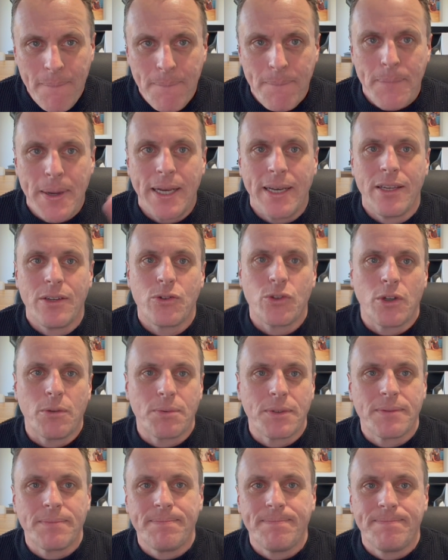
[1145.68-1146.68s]
Penny
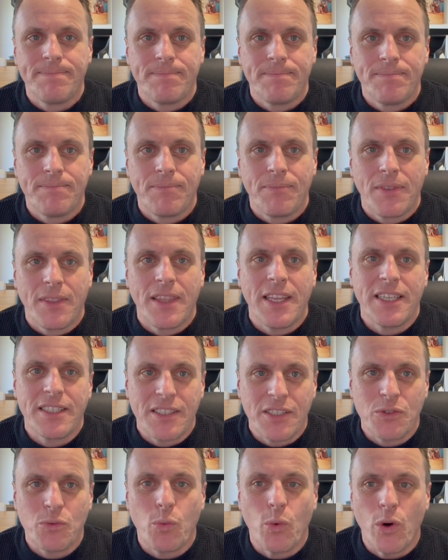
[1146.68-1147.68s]
dropped. This
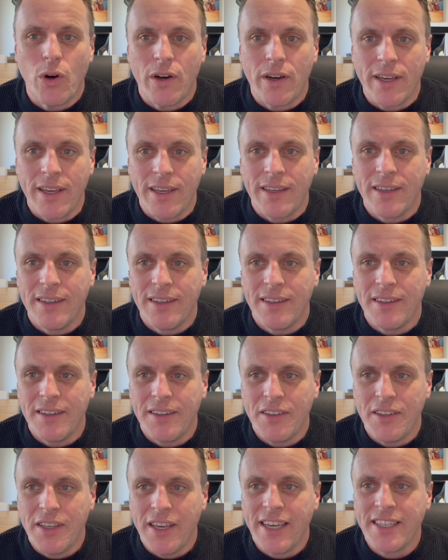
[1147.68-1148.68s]
is why.
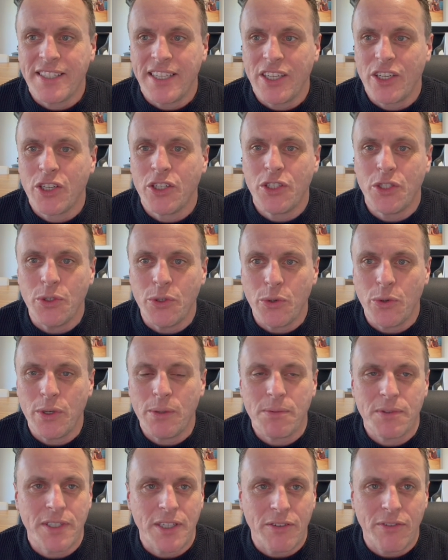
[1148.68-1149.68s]
Yes, he could do it all
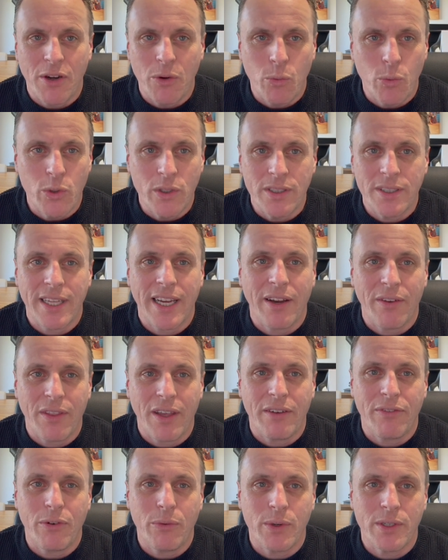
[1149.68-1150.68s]
himself. I wouldn't doubt
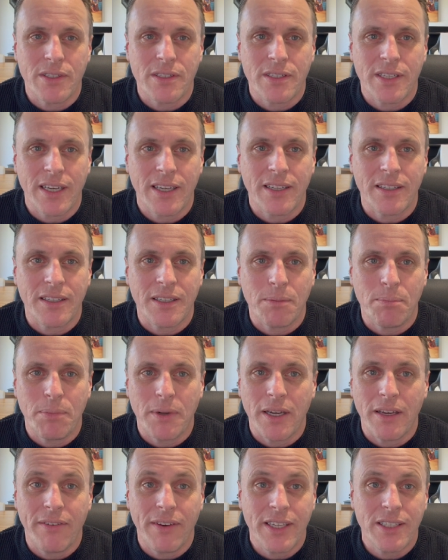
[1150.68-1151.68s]
that for 1 second. But
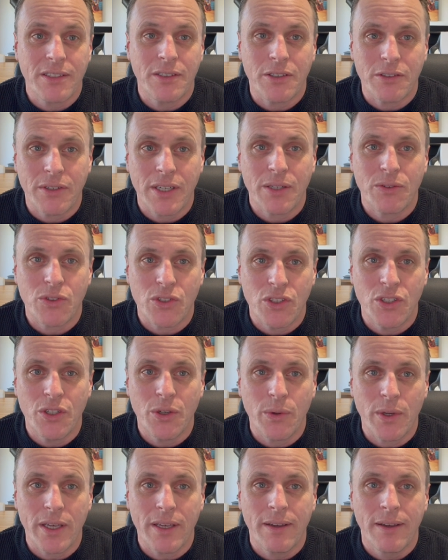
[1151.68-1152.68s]
if he's not around to do
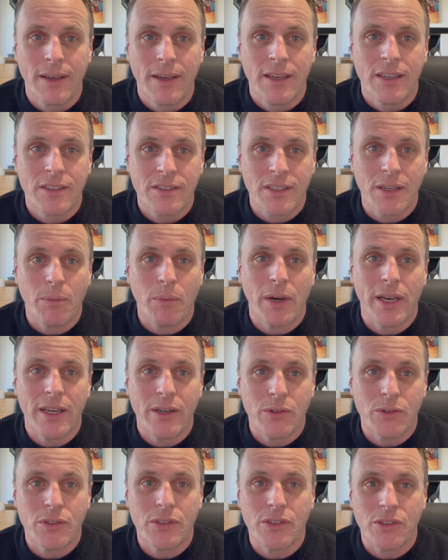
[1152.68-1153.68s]
it, someone
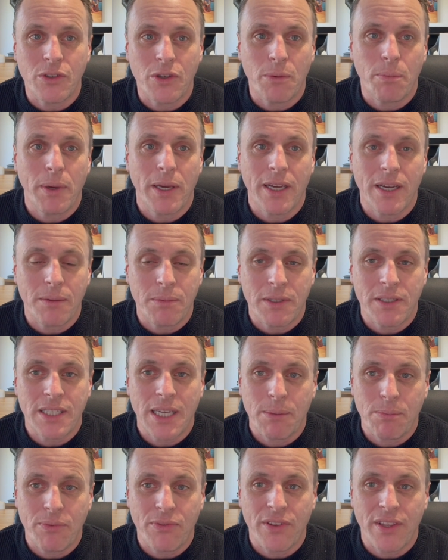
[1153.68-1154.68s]
else has got to pick up the
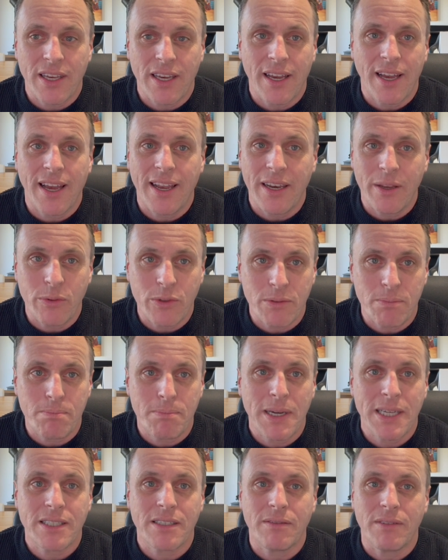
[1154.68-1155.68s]
tab for that. And he was
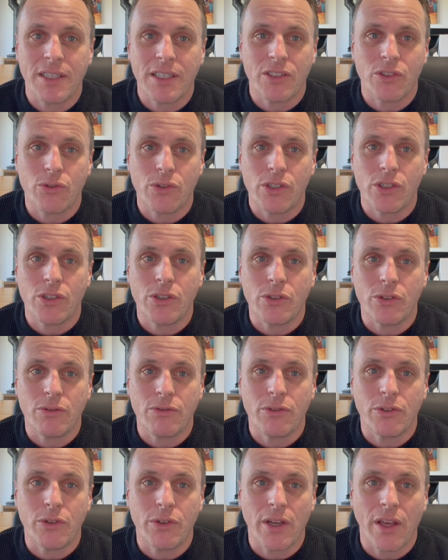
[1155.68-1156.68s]
massively underinsured
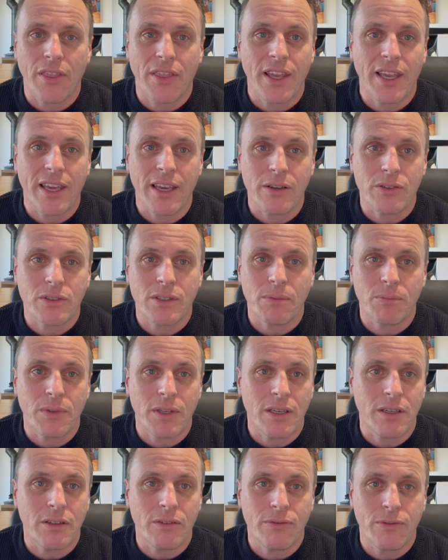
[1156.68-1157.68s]
for it. I think he was something
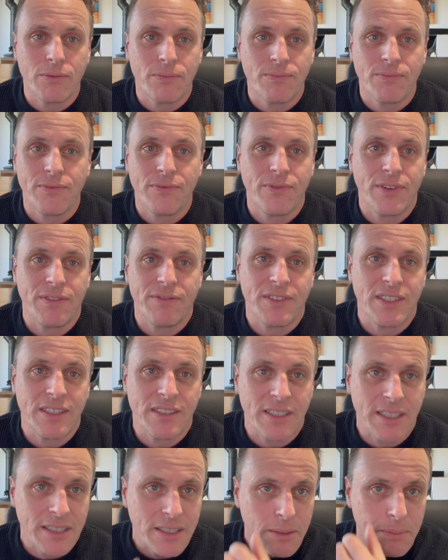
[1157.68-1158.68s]
like
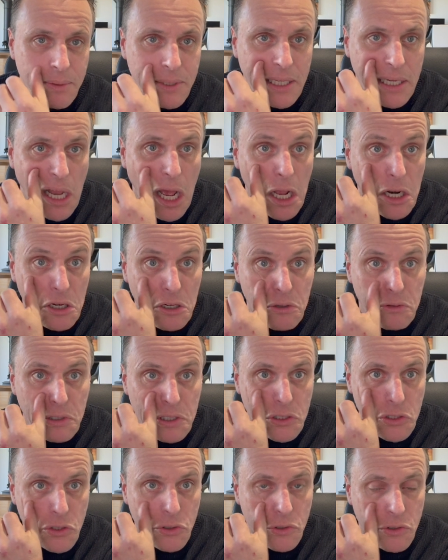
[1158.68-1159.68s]
50-60%
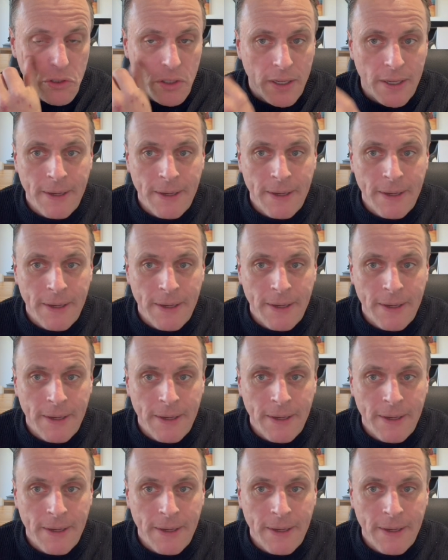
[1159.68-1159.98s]
underinsured.